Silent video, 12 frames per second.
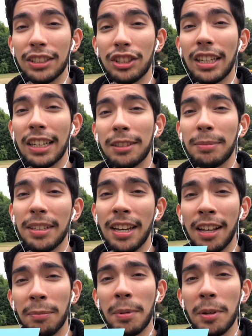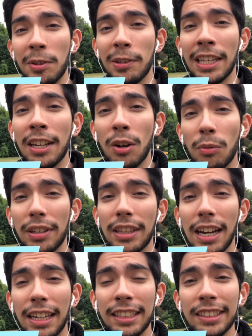She has been helping me with
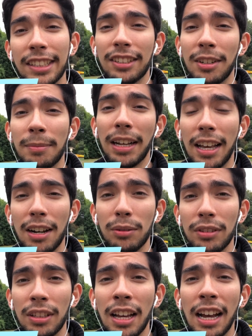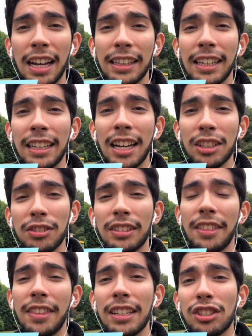the Instagram account, and I
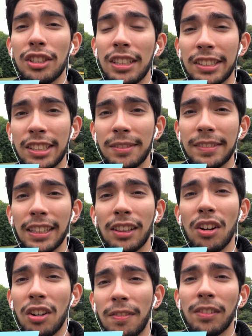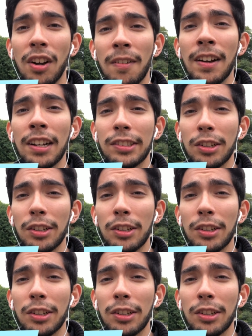actually think she deserves a lot of love.